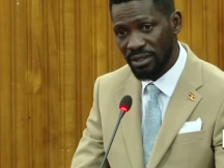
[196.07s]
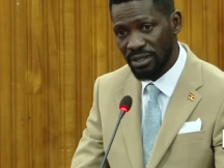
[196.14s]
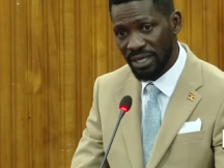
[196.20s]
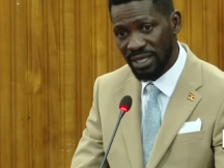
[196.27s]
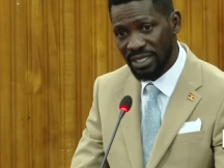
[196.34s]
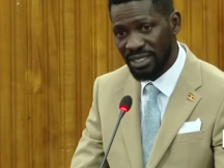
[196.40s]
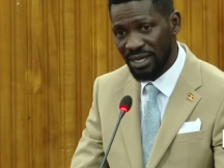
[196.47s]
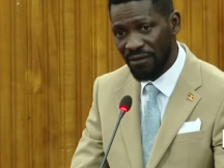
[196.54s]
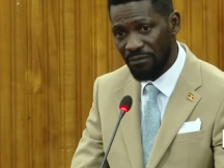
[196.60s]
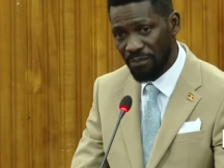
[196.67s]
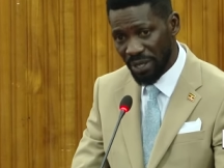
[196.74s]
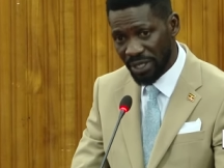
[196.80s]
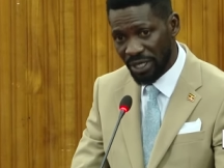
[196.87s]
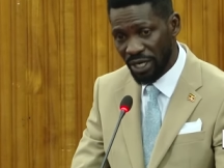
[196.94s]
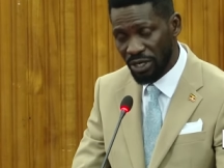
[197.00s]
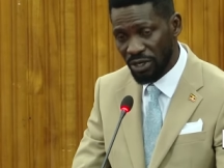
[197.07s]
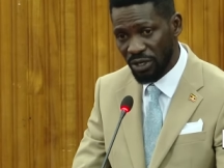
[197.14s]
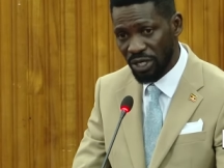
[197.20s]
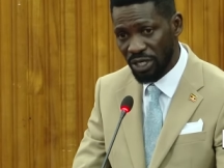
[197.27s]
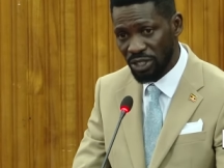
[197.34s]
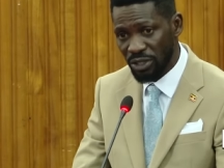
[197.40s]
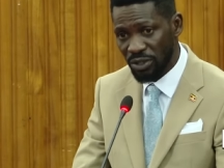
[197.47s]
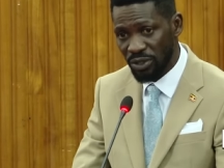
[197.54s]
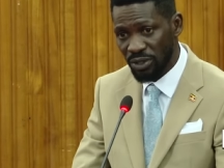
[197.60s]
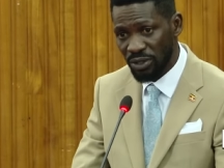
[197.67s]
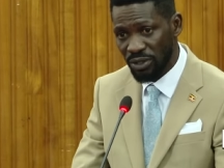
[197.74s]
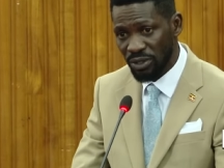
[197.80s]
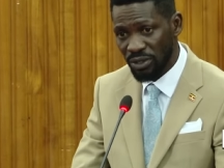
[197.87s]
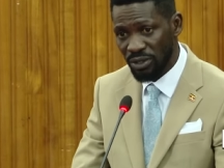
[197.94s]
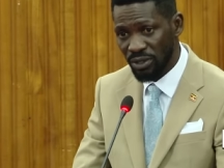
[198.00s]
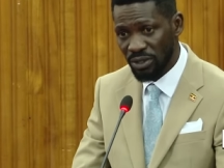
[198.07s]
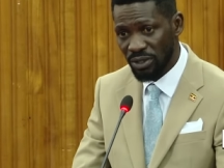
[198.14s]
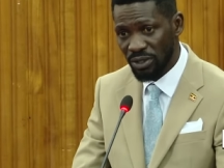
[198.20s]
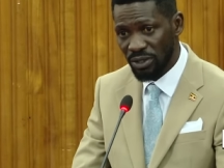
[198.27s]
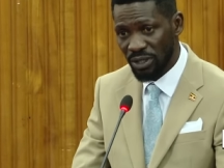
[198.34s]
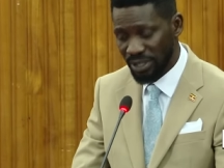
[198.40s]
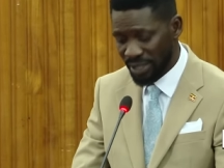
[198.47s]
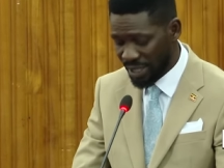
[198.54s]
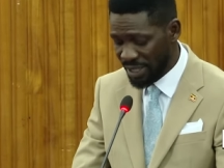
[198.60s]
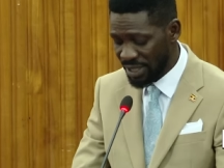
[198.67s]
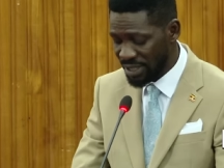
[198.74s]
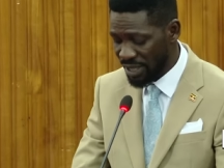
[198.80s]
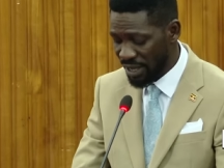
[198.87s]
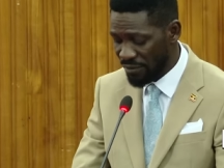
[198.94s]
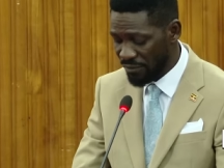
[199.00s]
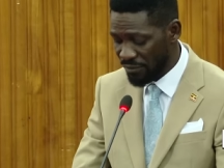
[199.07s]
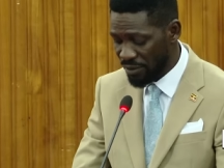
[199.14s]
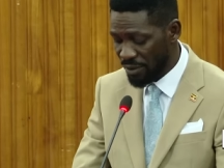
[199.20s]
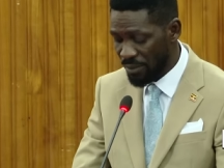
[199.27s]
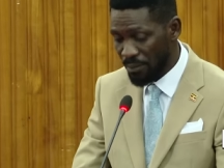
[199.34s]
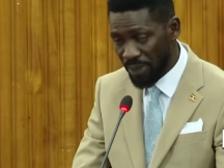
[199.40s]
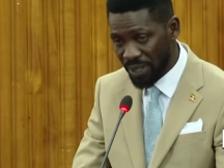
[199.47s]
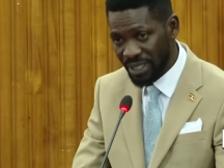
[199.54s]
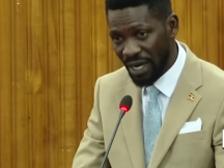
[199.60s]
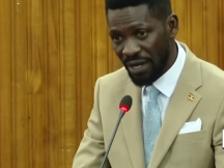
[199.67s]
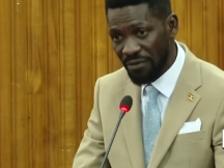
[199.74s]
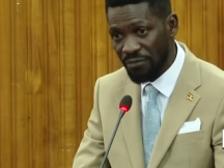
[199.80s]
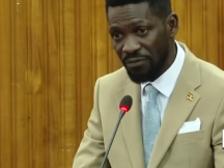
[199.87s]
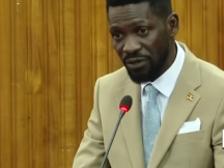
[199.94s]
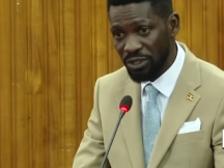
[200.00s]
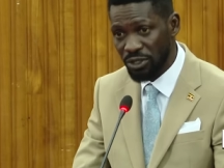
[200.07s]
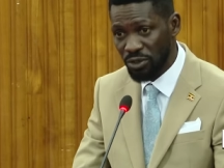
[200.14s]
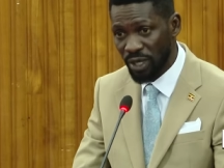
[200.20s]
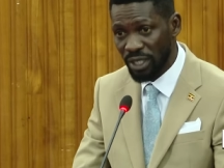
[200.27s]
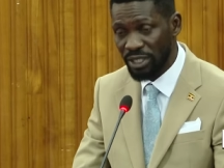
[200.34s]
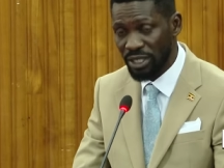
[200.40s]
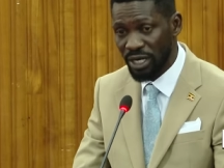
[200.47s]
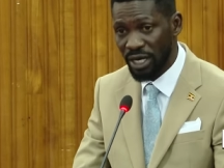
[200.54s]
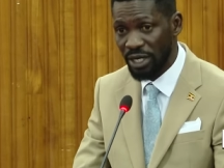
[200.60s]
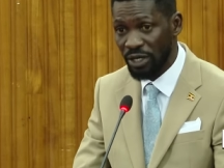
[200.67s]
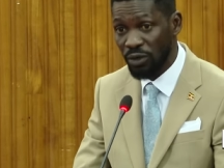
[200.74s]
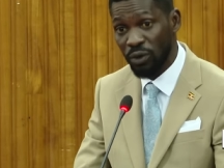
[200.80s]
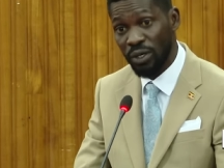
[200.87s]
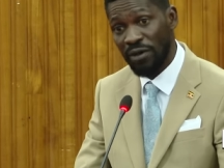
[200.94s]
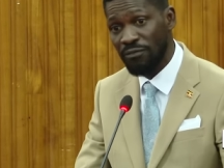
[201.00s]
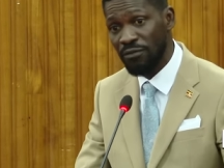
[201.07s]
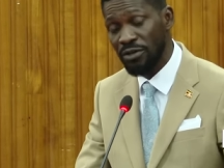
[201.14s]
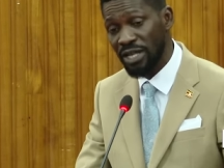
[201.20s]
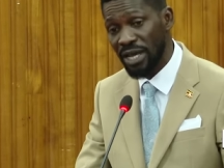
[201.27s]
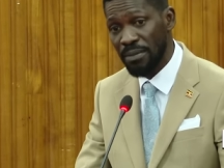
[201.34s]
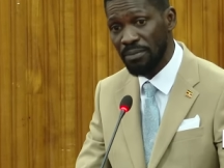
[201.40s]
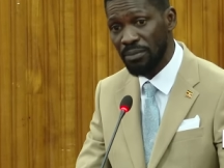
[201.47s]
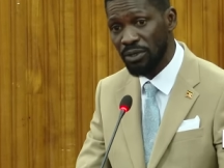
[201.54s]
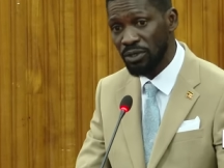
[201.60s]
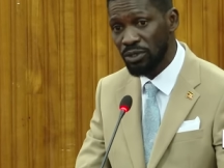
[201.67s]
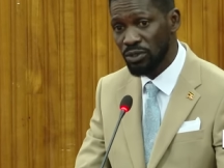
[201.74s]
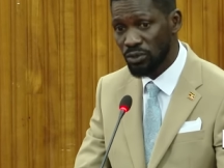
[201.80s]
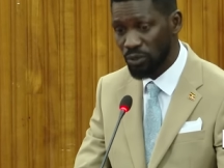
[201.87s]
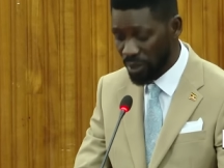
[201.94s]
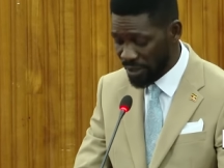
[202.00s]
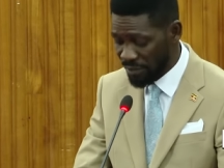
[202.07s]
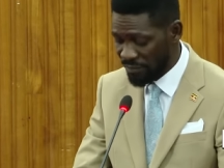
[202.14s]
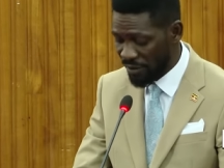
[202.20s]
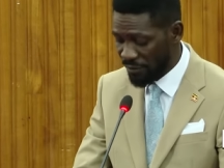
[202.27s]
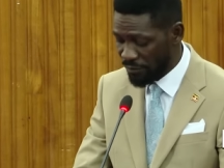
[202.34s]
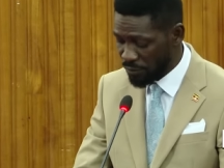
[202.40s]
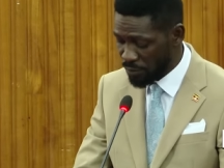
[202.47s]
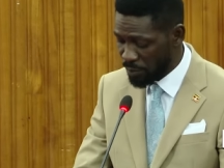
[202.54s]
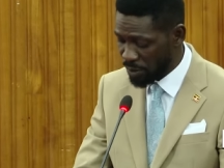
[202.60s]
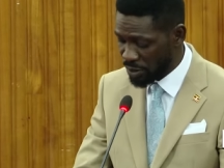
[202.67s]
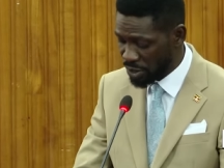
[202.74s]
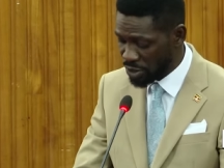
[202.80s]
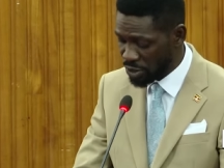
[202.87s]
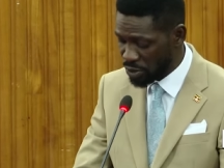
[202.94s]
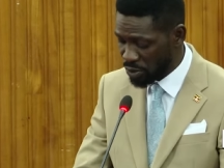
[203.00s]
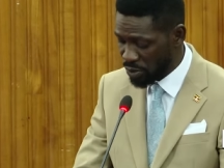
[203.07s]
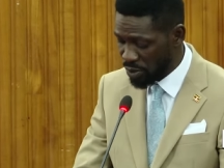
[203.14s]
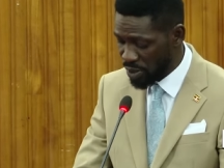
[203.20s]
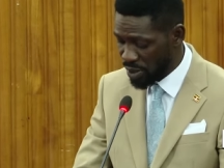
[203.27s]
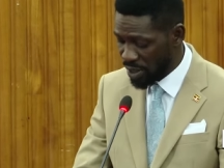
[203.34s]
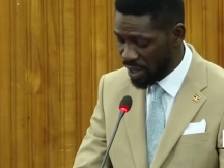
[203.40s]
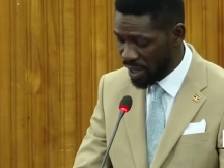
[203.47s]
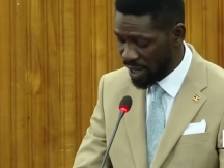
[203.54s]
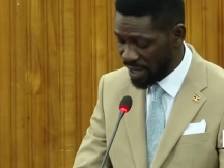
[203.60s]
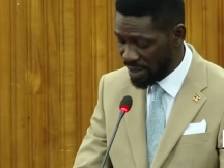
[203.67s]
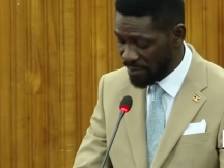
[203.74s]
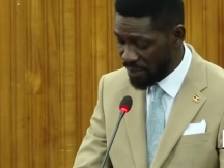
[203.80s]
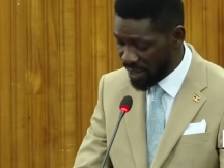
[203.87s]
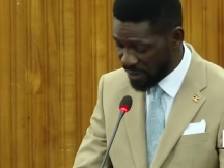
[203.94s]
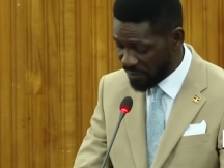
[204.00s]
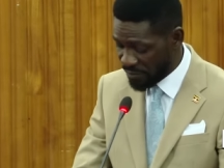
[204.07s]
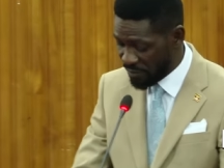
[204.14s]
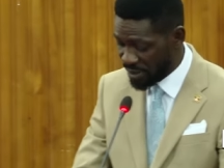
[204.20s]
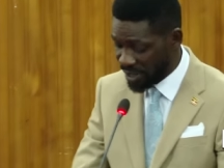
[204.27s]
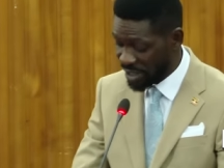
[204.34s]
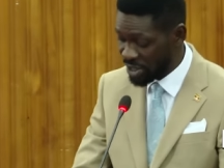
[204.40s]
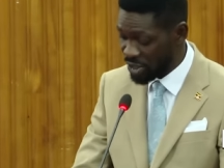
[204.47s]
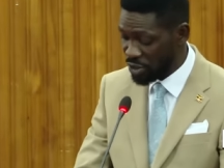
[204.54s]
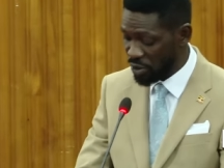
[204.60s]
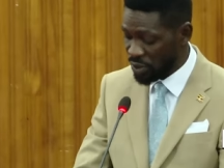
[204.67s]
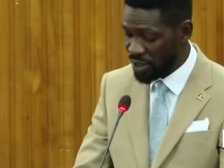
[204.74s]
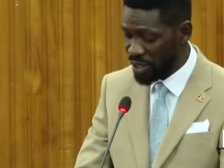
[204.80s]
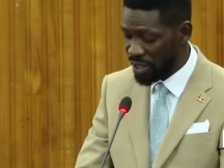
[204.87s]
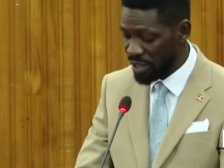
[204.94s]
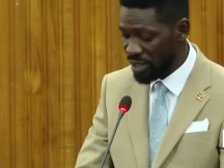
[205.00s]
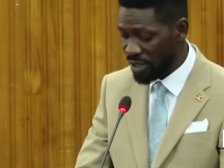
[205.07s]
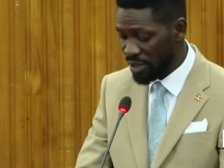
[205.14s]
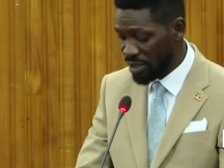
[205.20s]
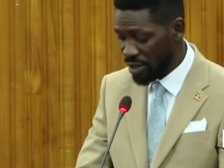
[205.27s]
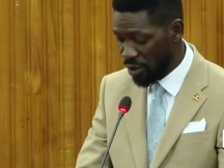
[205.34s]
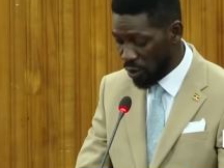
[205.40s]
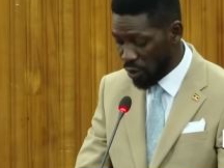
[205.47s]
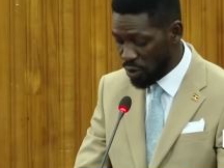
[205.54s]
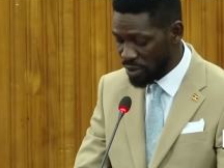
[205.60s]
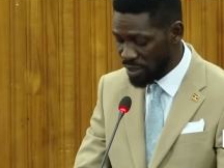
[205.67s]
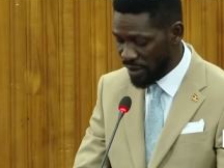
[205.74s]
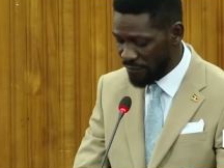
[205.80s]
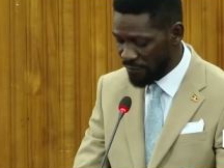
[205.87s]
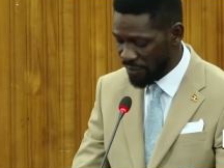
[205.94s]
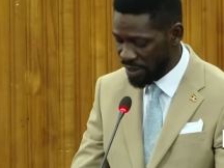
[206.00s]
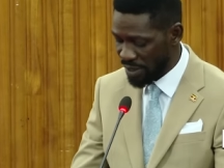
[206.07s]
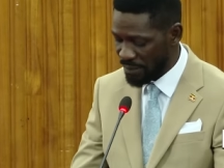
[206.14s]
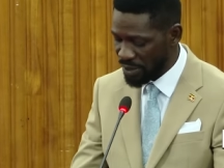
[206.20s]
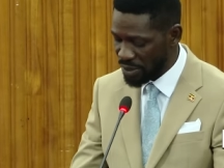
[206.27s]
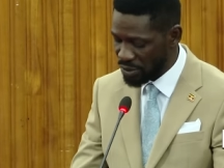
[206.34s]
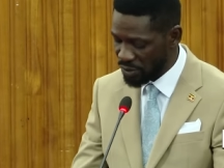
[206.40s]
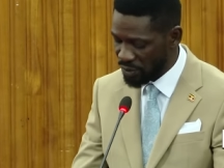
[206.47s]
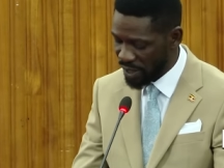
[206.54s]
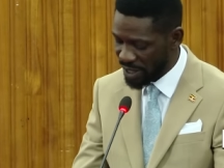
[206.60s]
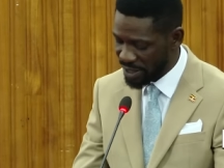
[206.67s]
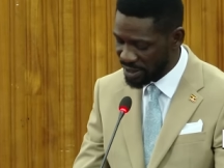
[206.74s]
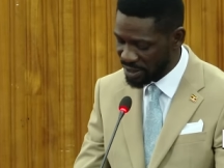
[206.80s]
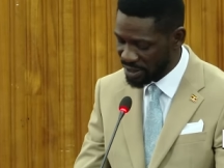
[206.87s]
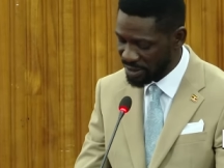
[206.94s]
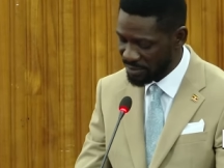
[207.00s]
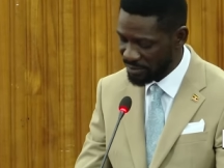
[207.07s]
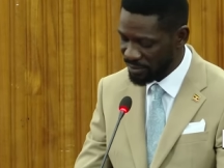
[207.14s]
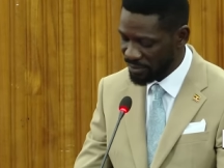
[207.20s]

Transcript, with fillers: they deserve better education, and they deserve better infrastructure in order for them to live their full potential and benefit and enjoy all their fundamental rights.